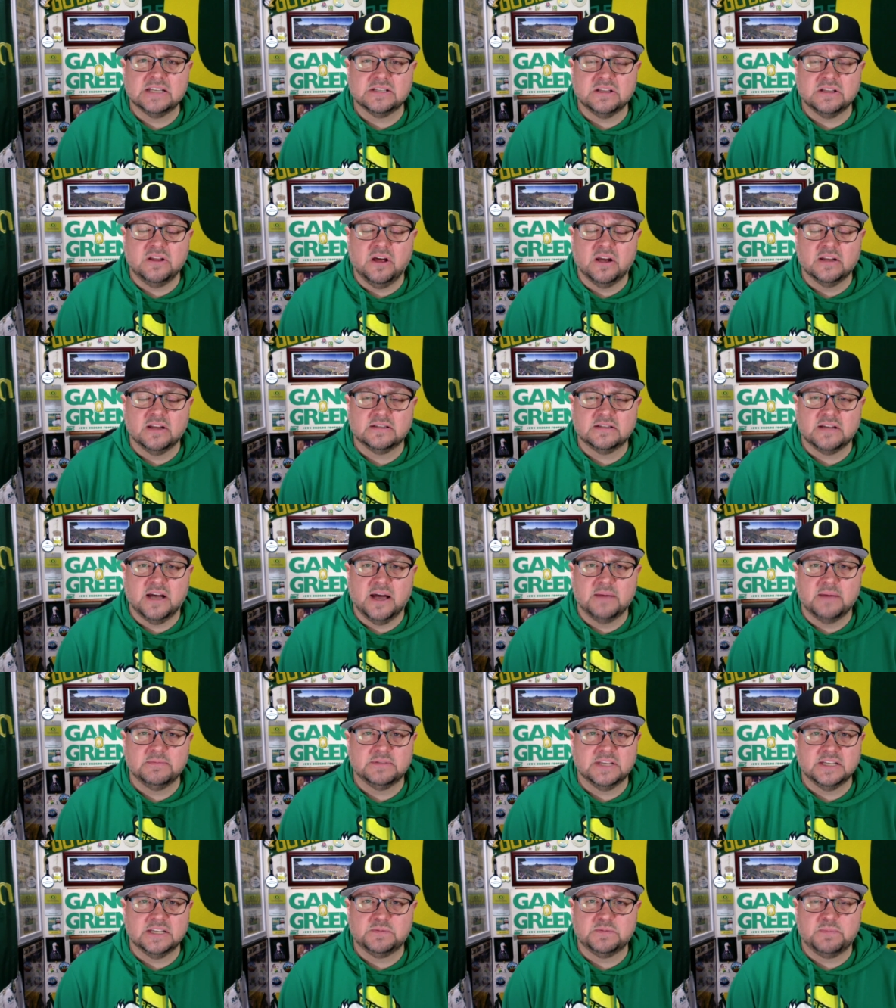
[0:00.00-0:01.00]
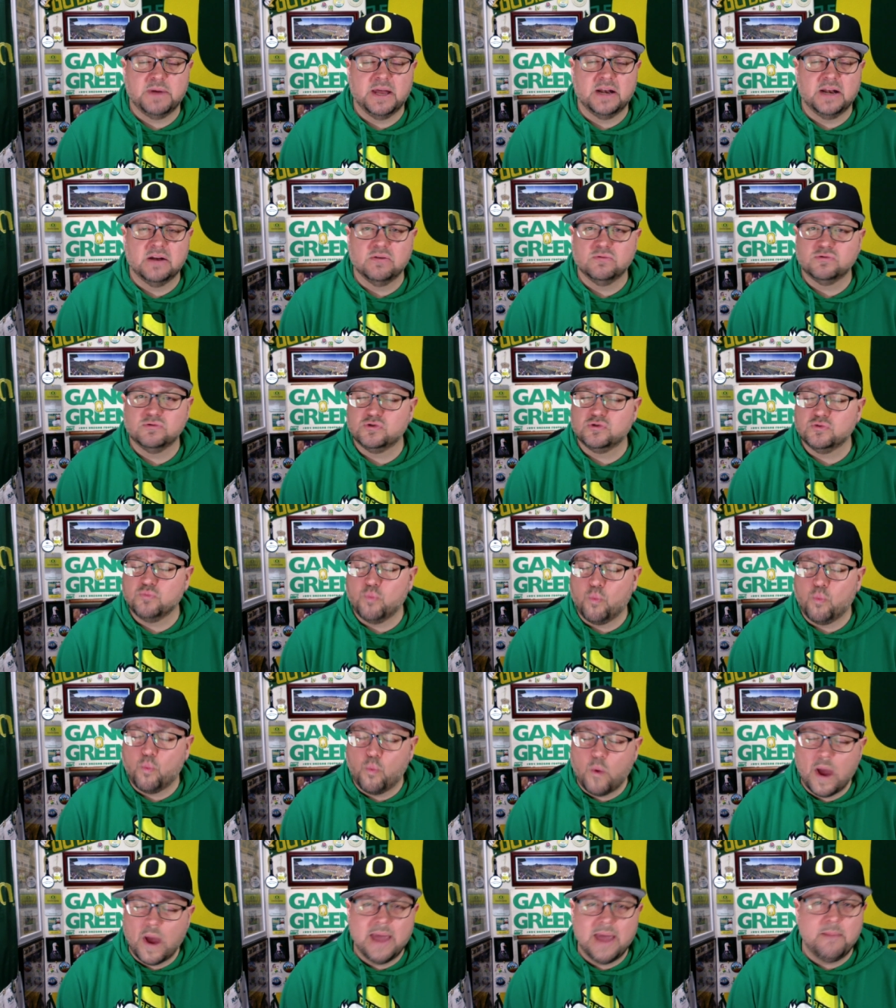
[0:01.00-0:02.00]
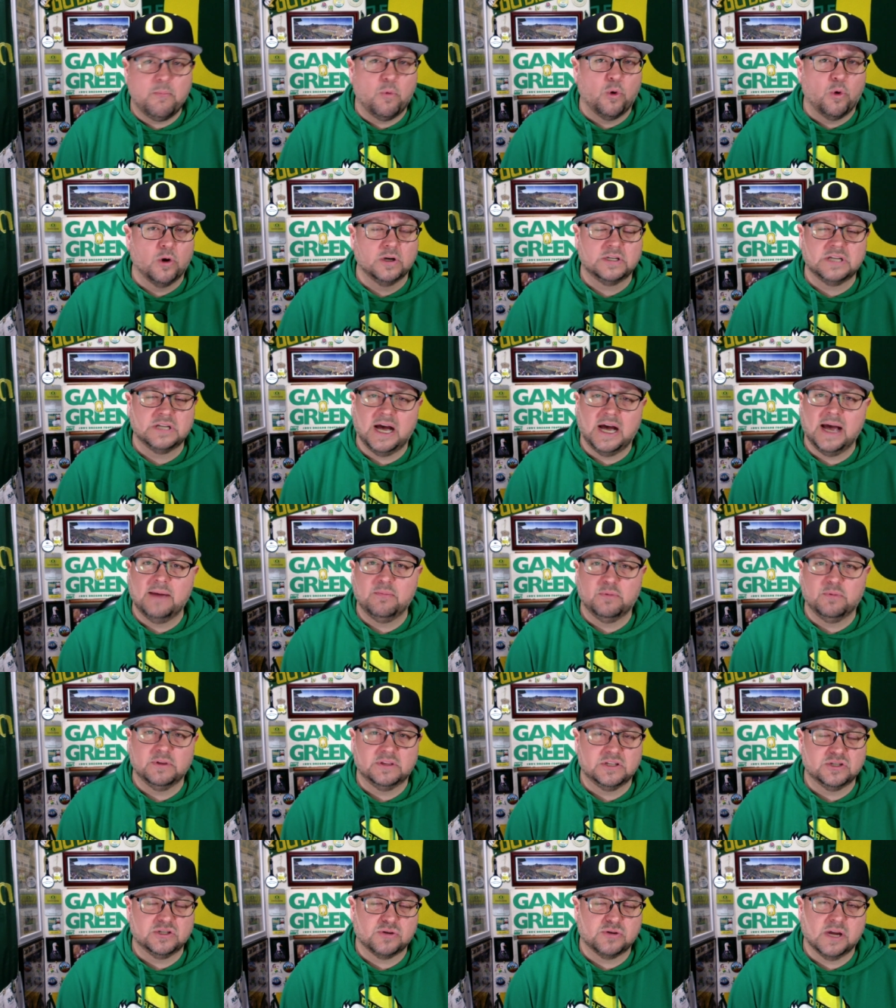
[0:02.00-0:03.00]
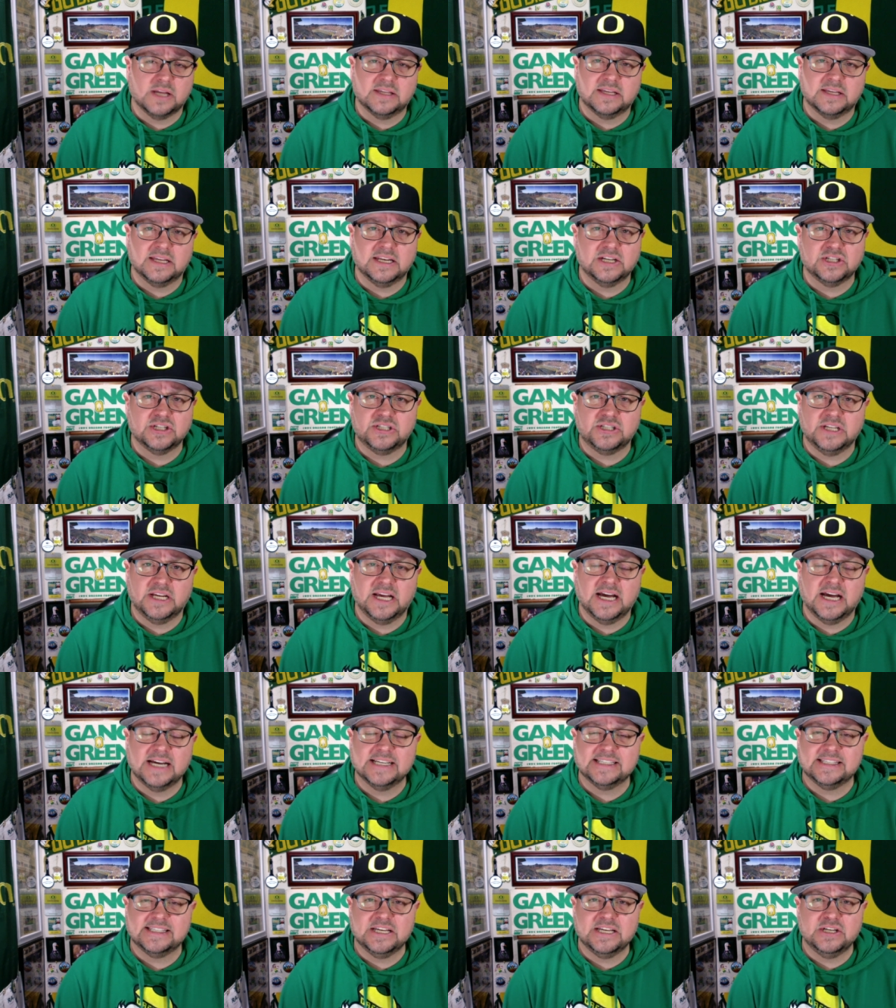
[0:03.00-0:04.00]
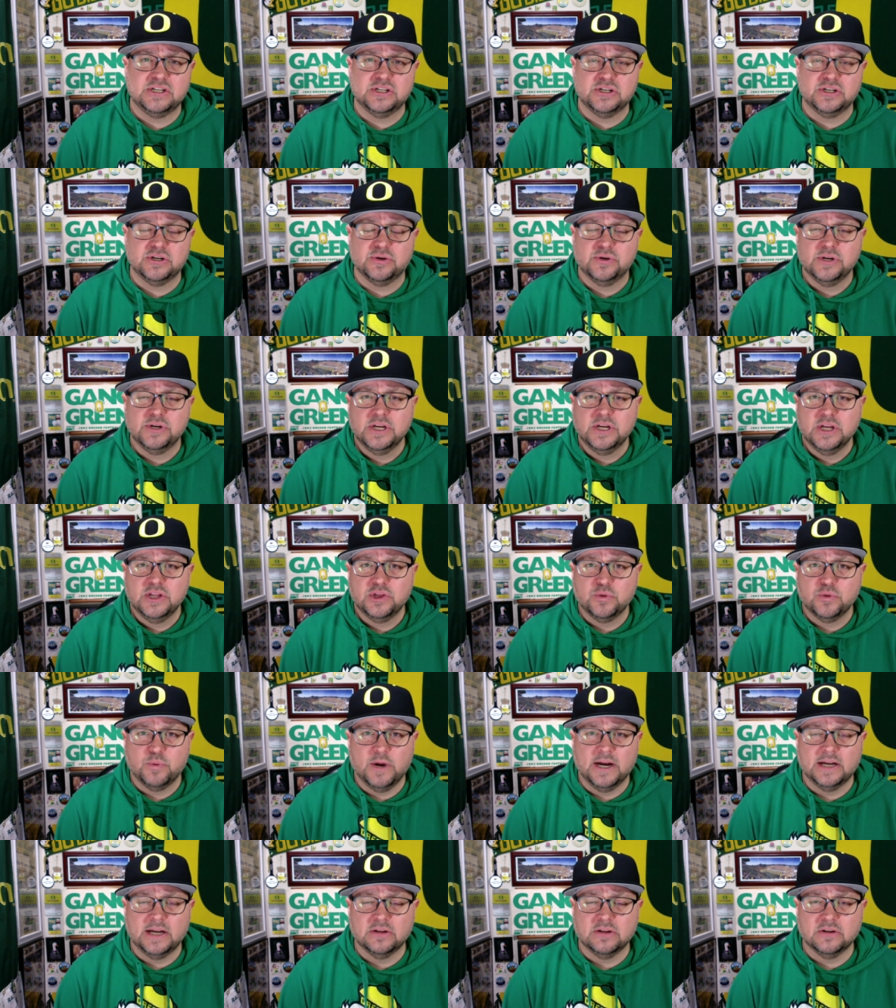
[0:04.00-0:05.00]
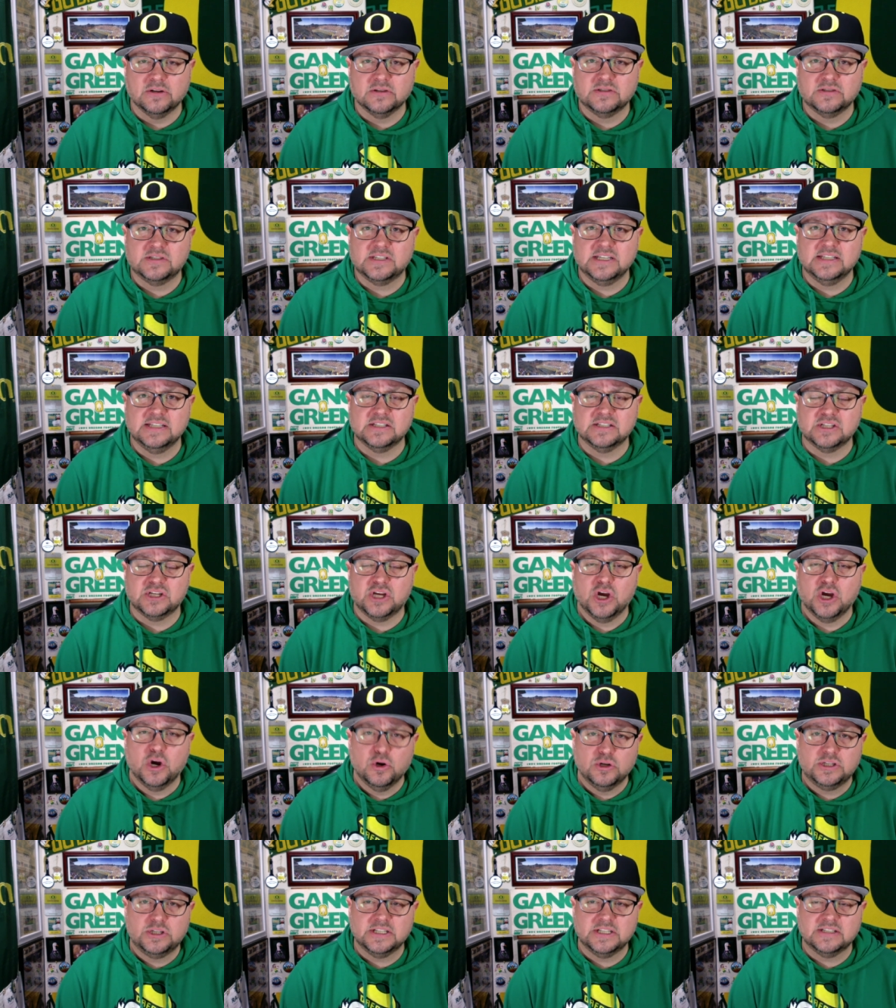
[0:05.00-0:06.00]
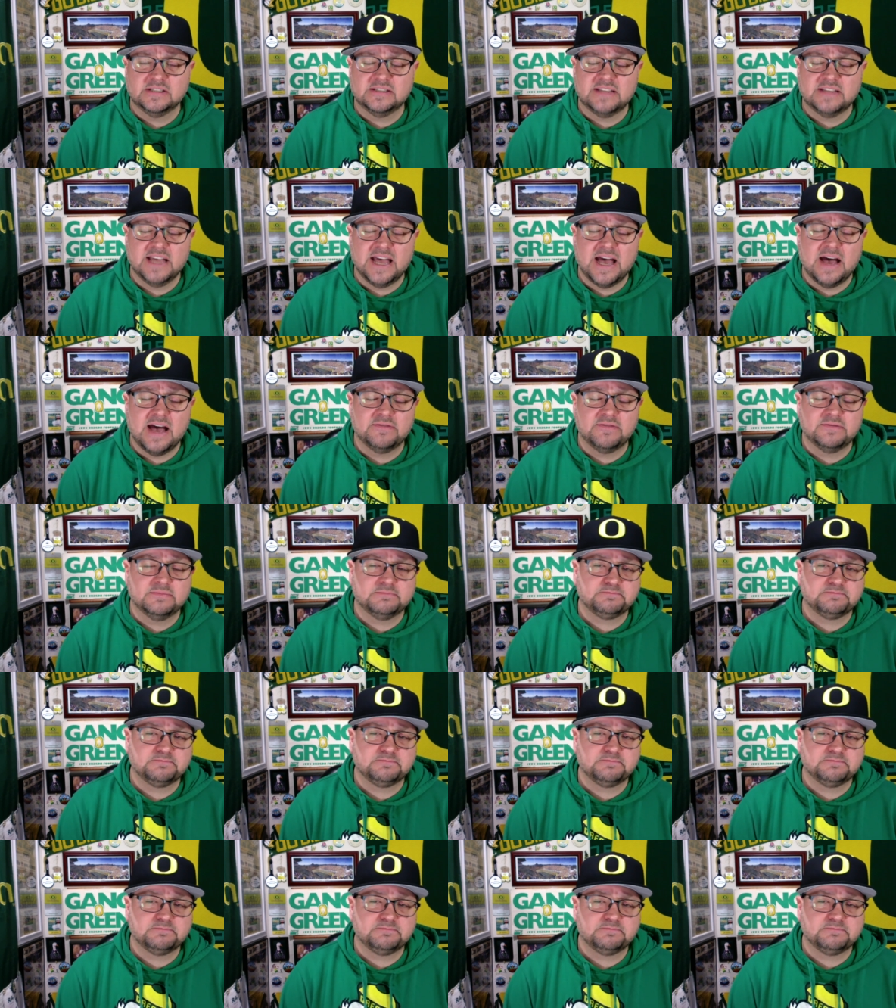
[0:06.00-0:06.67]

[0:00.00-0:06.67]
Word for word: A lot of times they spend way more time with the strength and conditioning guys than they do the regular season coaching staff